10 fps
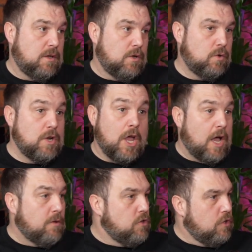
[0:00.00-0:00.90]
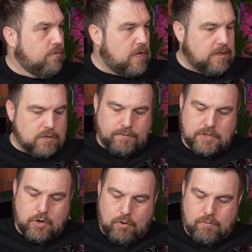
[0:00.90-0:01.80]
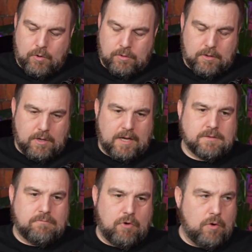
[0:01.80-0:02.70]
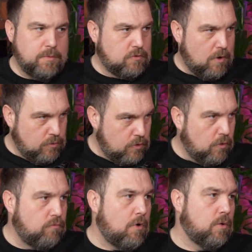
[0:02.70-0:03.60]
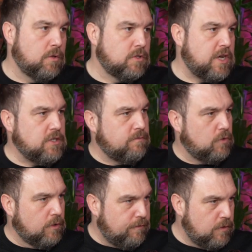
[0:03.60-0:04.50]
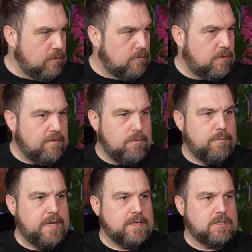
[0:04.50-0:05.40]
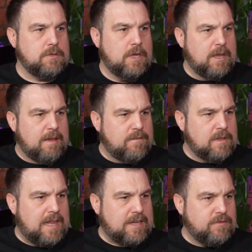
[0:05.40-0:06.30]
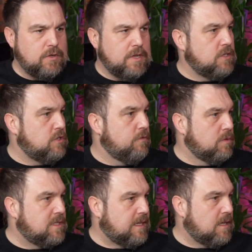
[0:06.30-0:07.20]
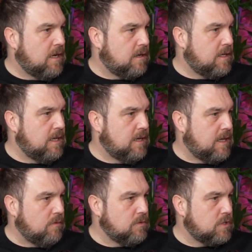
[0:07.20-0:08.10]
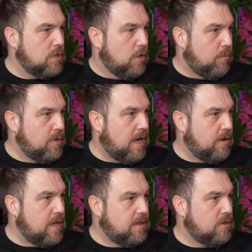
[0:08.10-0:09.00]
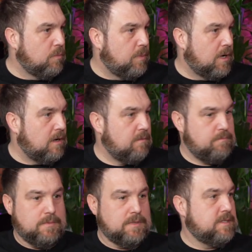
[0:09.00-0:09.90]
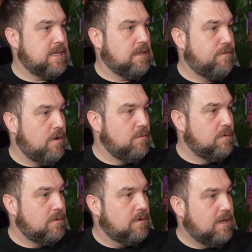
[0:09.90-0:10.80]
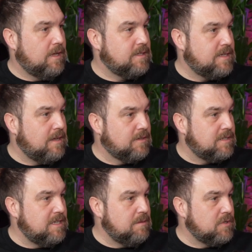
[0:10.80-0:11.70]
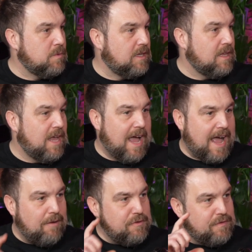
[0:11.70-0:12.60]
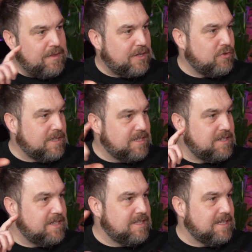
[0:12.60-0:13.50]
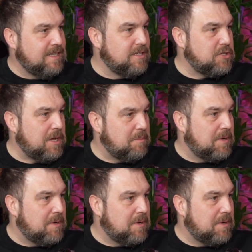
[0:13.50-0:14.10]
Good. You've changed, obviously, your role as Roma's grown, your role has changed. You've done a few different bits. For the last few years, you've always led our key accounts, but now you're heading up our telephone sales team as well. How have you found that transition into leadership?